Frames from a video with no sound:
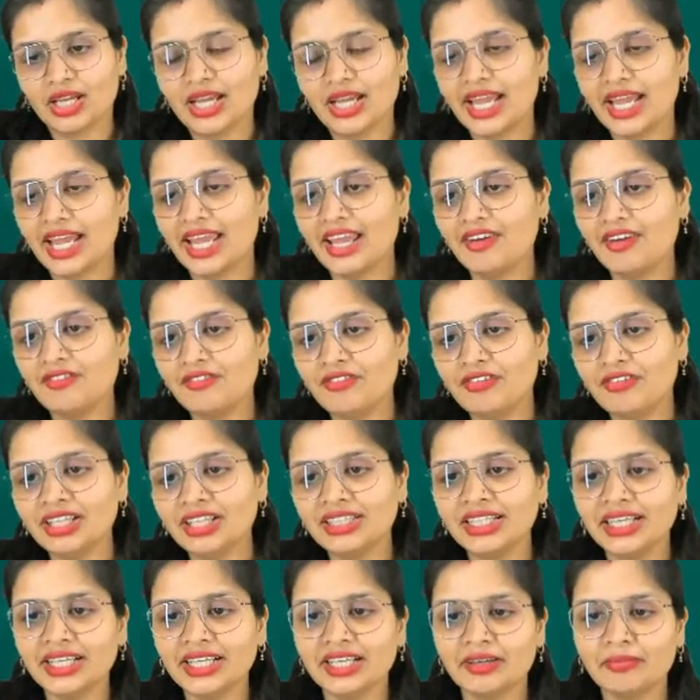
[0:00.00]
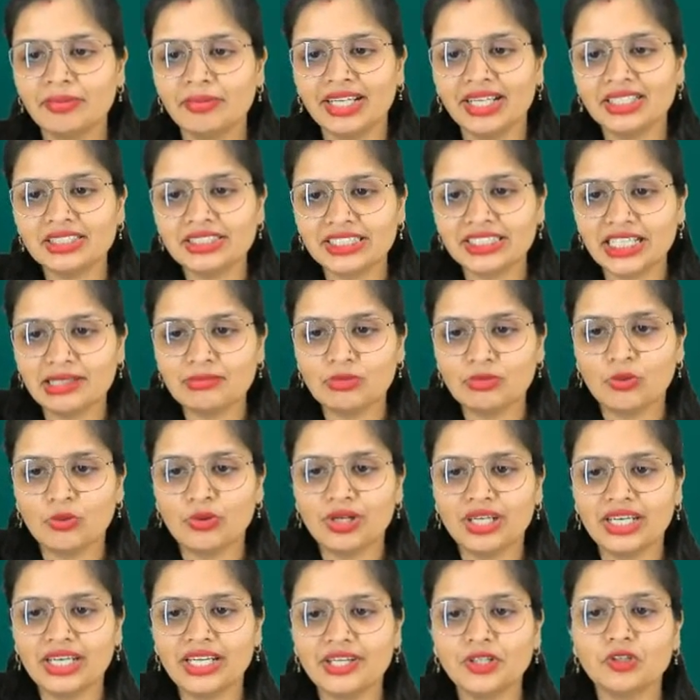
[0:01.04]
everything remains same,
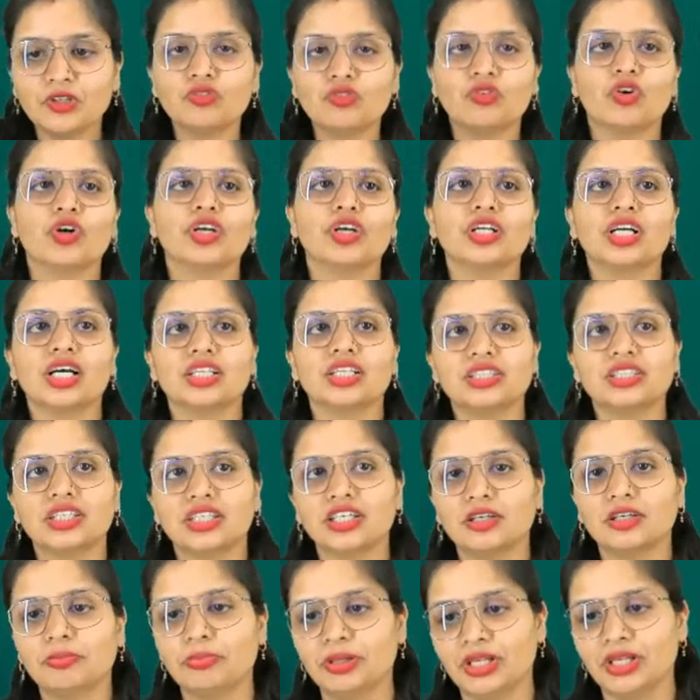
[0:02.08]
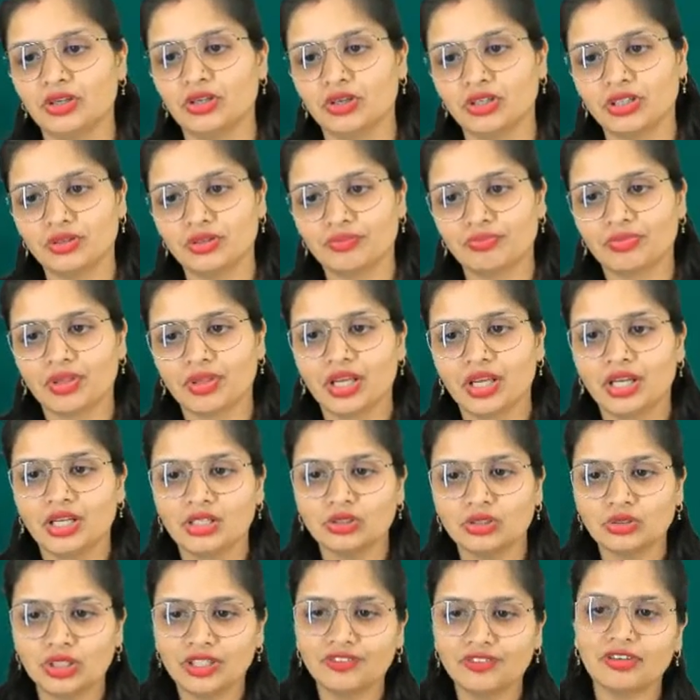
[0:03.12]
only you won't consider P0.
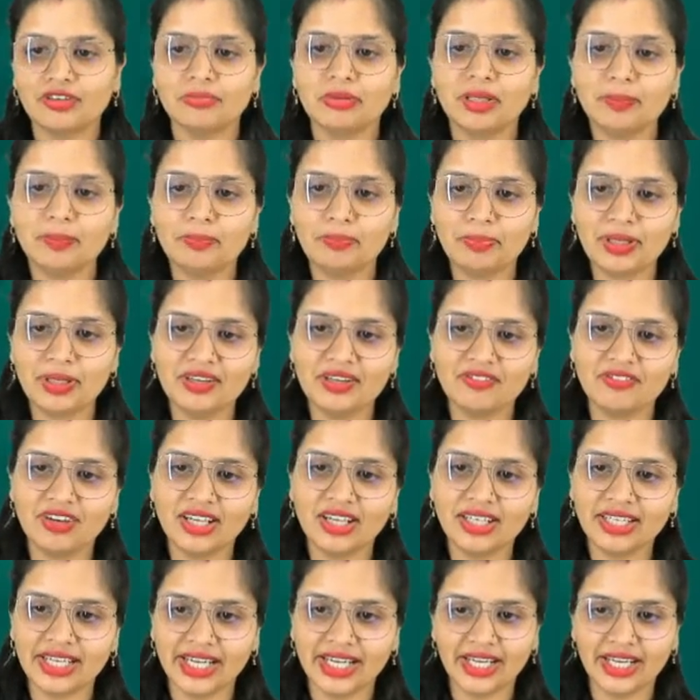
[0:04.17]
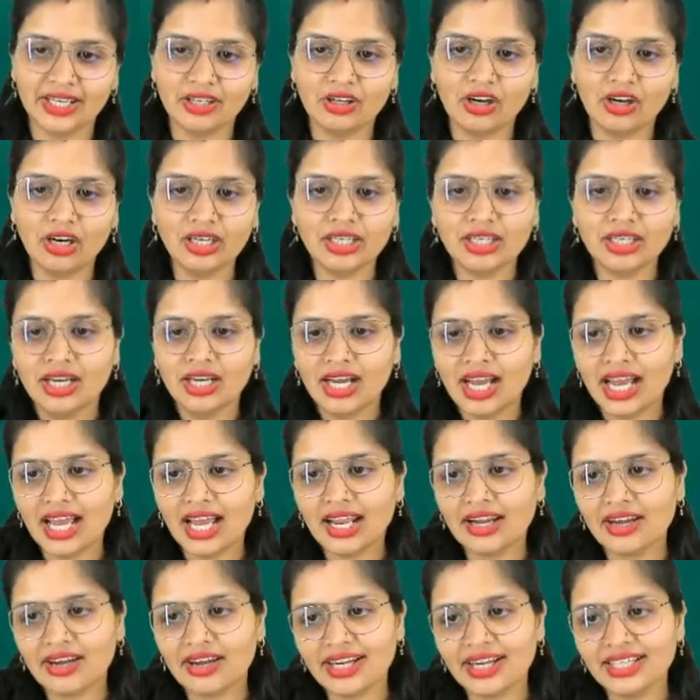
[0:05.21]
So it will be P1 A0
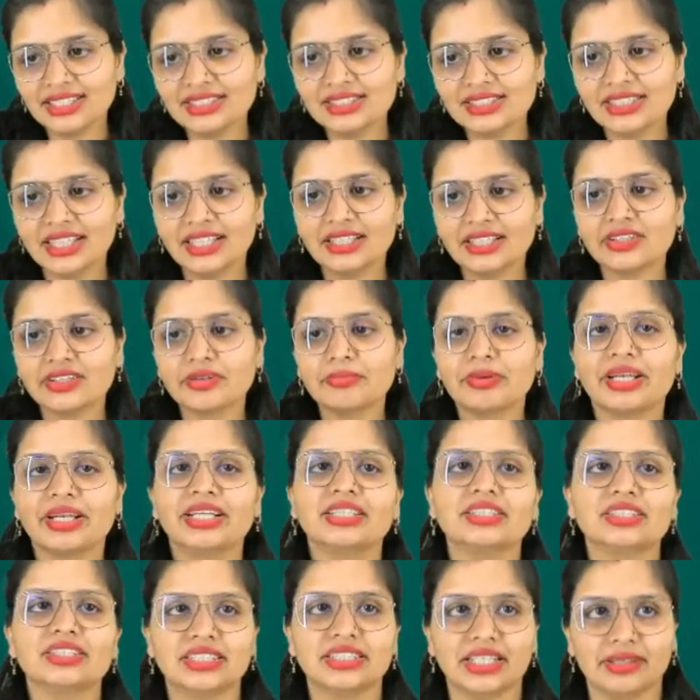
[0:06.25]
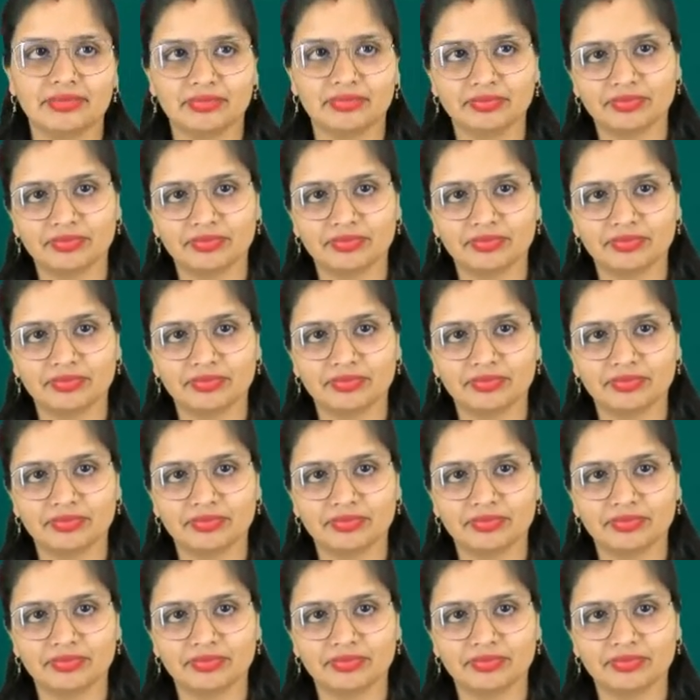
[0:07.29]
and rest thing remains same.